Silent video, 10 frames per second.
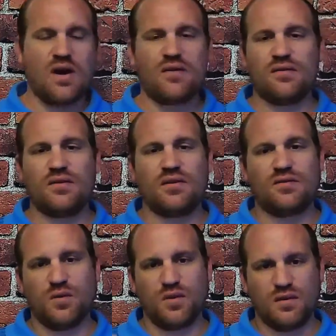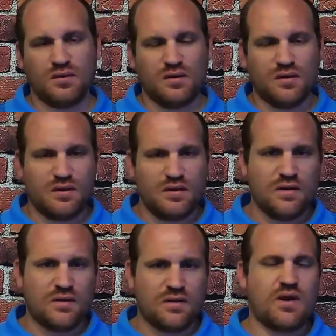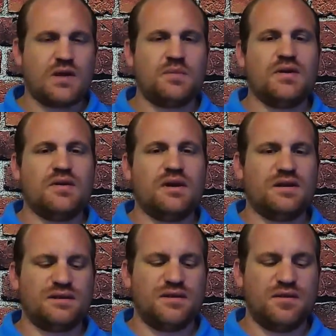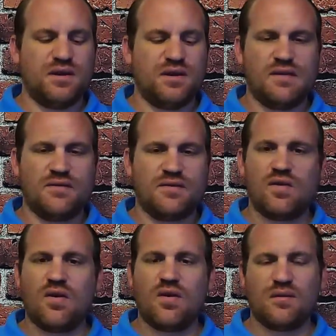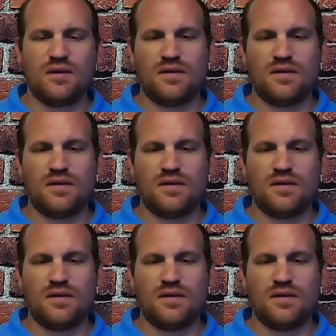I don't look for the Racatel 1979 in every cigar.